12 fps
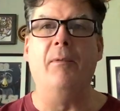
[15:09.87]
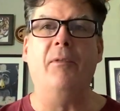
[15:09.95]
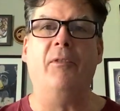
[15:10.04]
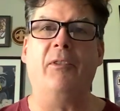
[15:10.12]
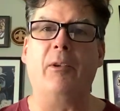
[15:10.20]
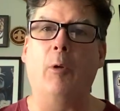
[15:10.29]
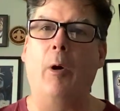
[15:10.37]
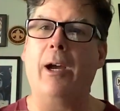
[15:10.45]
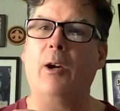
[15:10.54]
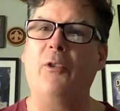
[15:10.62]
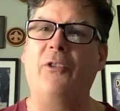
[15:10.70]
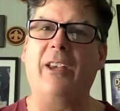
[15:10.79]
Zero
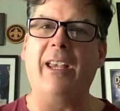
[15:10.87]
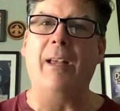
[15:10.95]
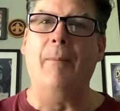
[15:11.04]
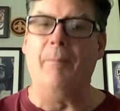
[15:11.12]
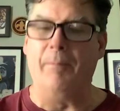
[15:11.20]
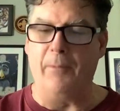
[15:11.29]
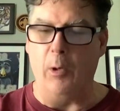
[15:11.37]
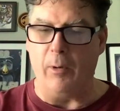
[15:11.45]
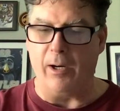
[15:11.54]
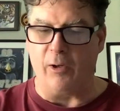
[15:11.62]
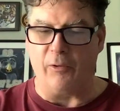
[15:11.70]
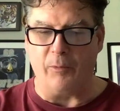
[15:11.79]
errors again. No
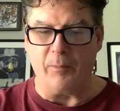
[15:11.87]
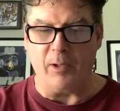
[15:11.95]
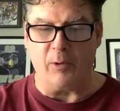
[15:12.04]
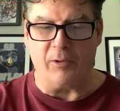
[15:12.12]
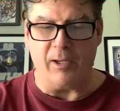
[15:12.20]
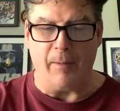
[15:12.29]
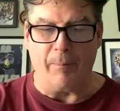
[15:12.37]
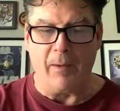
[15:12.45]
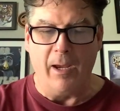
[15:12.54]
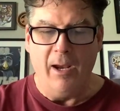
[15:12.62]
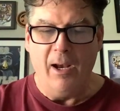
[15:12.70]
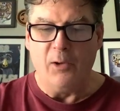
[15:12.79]
errors from either team.
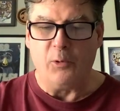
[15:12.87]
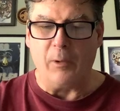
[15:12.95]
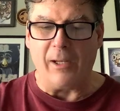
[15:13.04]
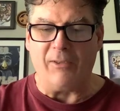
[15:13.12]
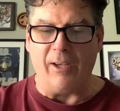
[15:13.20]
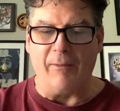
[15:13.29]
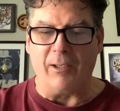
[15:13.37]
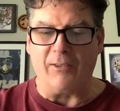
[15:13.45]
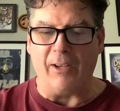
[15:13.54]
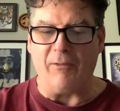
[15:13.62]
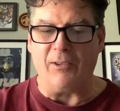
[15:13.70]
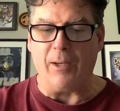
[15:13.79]

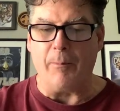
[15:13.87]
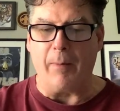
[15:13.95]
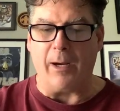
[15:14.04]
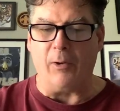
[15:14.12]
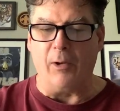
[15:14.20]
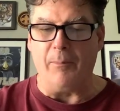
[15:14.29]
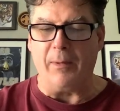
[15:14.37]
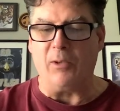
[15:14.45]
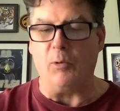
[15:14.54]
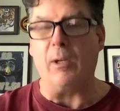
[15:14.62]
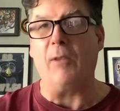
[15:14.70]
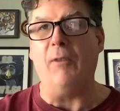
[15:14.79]
27-17, Maryland beat
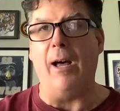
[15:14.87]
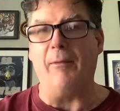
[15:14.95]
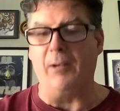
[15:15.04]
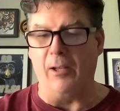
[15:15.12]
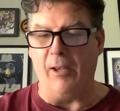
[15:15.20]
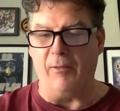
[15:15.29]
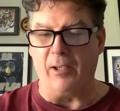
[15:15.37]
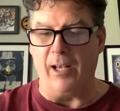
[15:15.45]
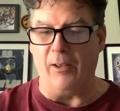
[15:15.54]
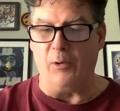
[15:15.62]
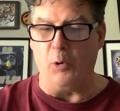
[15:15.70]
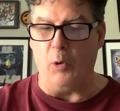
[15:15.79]
25-11,
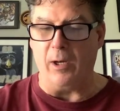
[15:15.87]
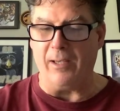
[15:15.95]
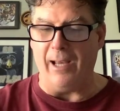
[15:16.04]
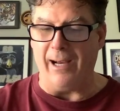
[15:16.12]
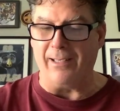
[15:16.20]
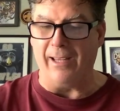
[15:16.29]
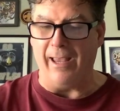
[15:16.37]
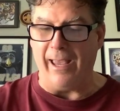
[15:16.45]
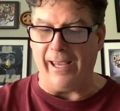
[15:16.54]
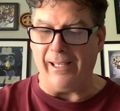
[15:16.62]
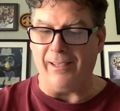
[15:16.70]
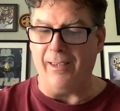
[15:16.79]
Illinois
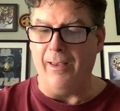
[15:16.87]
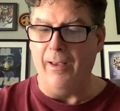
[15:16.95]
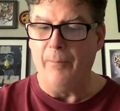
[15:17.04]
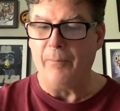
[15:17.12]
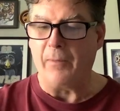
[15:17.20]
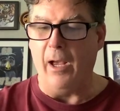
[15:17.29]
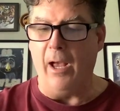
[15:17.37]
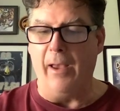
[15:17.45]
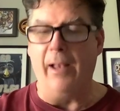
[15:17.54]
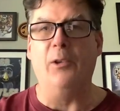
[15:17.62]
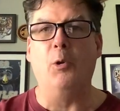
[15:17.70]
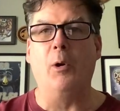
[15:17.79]
9-8.
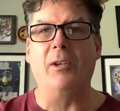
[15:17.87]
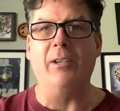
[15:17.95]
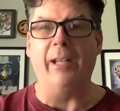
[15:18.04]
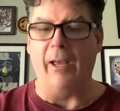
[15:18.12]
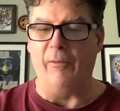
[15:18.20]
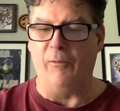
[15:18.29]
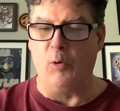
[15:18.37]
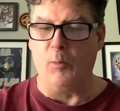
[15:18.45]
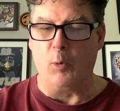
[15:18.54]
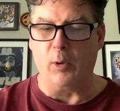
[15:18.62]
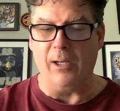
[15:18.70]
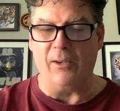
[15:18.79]
Illinois did have four
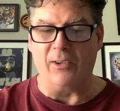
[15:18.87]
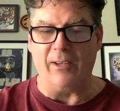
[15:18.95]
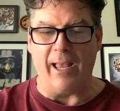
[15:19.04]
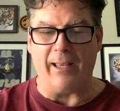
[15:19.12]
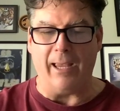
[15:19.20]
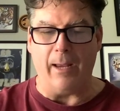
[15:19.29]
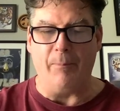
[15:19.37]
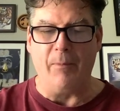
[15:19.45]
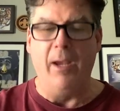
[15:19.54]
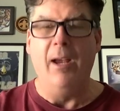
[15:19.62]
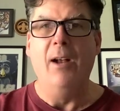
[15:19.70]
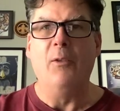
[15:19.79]
more hits in that game.
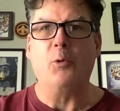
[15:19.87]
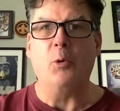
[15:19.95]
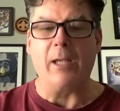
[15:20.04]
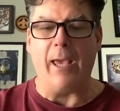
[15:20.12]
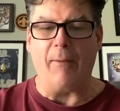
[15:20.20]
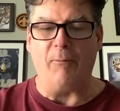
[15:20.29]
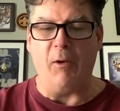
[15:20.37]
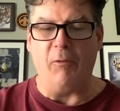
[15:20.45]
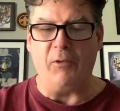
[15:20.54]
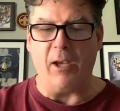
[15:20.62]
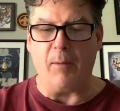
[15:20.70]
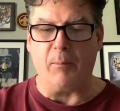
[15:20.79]

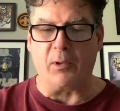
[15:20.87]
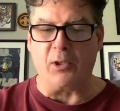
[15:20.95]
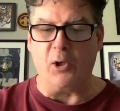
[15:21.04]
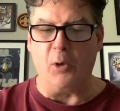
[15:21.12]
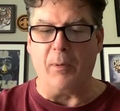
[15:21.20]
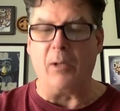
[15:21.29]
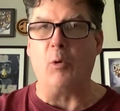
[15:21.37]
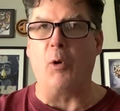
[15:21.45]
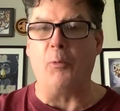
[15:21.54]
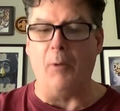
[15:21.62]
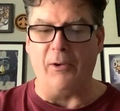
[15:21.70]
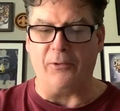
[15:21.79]
28-15, Purdue beat
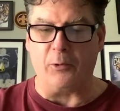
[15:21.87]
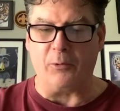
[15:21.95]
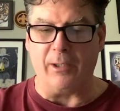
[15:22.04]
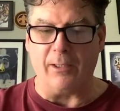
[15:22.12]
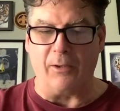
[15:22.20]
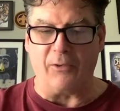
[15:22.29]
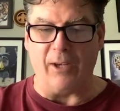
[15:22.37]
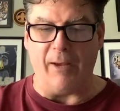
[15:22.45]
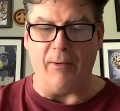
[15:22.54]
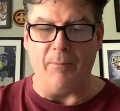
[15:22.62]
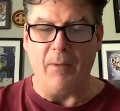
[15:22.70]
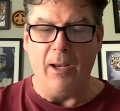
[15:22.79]
Northwestern
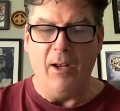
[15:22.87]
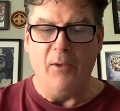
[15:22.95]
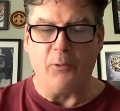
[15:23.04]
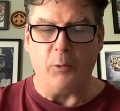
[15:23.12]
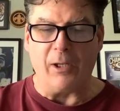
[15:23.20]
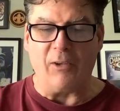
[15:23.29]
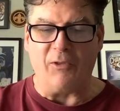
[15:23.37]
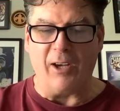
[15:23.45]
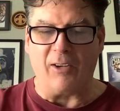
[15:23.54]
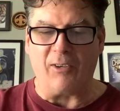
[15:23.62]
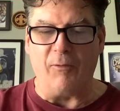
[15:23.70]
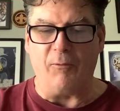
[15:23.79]
10-7.
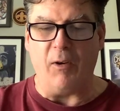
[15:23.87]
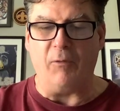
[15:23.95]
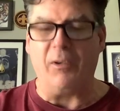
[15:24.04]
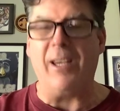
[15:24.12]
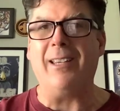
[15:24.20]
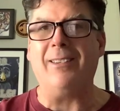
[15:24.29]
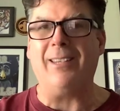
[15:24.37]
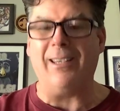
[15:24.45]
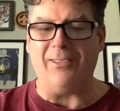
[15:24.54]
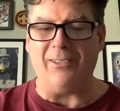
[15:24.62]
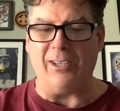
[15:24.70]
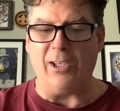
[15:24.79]
26-15,
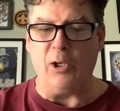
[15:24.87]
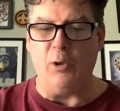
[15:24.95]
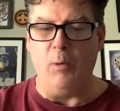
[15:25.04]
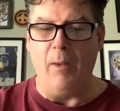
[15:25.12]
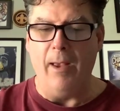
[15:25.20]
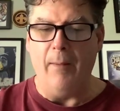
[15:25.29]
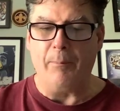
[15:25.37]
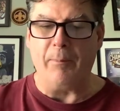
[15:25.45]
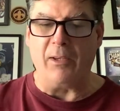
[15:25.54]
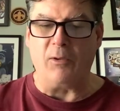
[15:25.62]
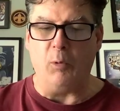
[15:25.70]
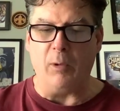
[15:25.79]
TCU
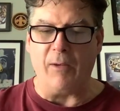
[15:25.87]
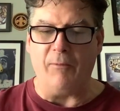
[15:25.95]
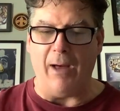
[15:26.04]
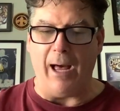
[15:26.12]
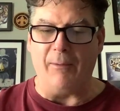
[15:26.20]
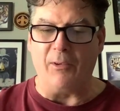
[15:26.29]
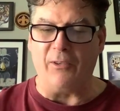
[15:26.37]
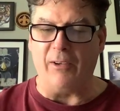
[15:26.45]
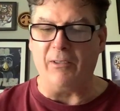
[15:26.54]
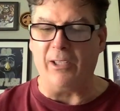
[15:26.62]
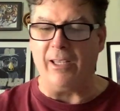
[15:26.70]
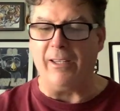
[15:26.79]
beat
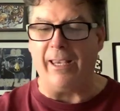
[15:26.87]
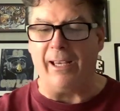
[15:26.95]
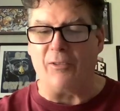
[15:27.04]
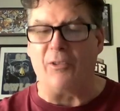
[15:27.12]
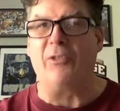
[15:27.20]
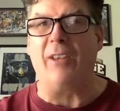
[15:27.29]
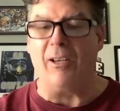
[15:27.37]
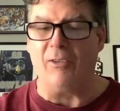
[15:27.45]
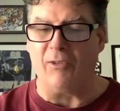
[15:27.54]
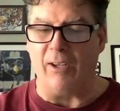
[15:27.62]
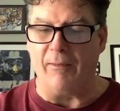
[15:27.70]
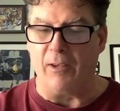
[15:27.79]
25-17, Kansas State
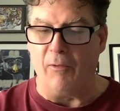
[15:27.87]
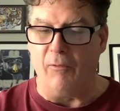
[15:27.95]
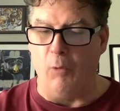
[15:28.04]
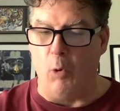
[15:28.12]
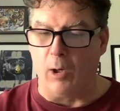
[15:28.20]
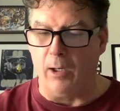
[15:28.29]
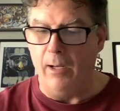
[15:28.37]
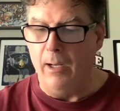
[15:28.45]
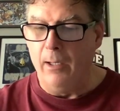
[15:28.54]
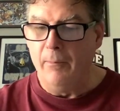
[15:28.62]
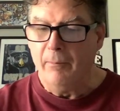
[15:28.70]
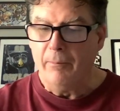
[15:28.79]
7-4.
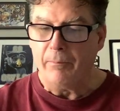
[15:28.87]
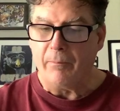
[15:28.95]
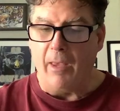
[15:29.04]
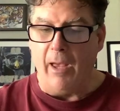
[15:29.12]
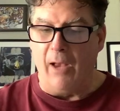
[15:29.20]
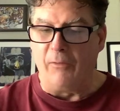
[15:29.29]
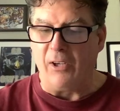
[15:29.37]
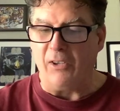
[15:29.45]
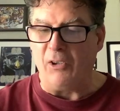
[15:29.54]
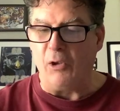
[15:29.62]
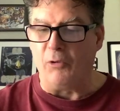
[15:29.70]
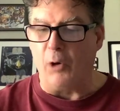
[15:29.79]

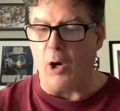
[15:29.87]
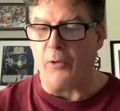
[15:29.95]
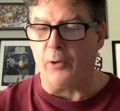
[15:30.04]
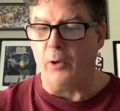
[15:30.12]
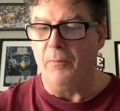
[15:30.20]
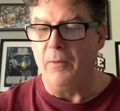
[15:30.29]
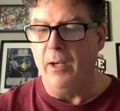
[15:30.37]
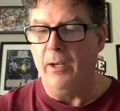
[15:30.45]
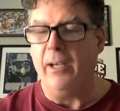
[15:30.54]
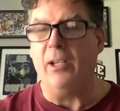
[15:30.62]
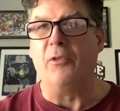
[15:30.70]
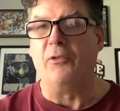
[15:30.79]
TCU's Arthur
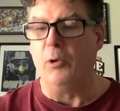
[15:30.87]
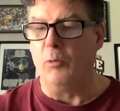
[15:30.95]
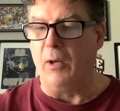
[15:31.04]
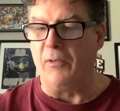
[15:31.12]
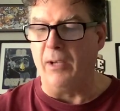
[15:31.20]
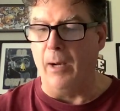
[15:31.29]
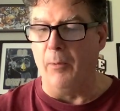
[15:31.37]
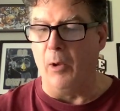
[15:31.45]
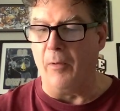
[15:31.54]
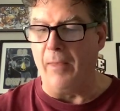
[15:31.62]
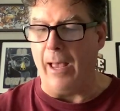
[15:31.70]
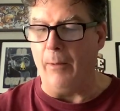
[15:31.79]
hit a two-run double
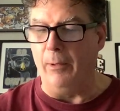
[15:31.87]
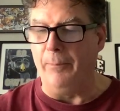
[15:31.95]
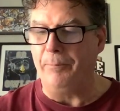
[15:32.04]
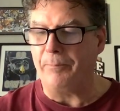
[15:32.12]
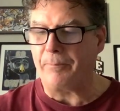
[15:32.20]
on that one.